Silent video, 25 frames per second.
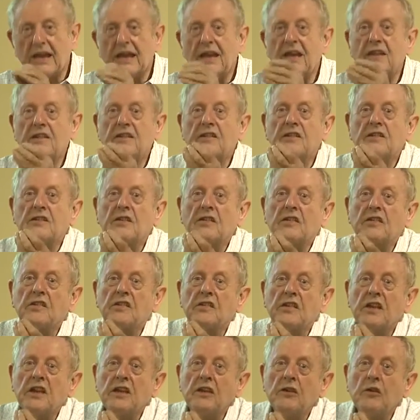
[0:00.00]
It's the
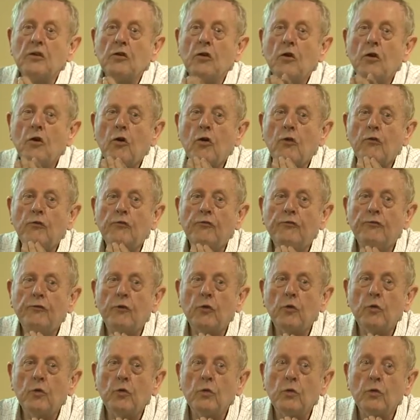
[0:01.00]

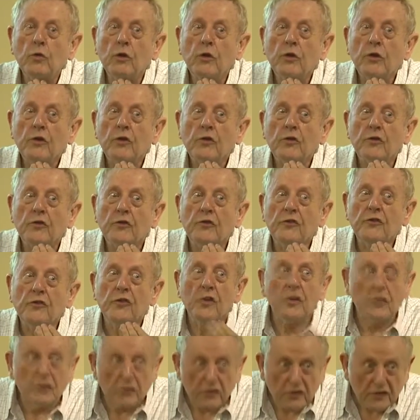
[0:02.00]

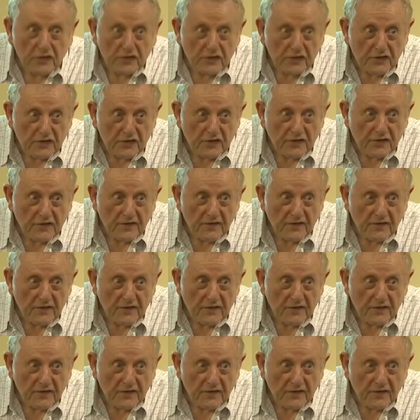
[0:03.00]
sinfulness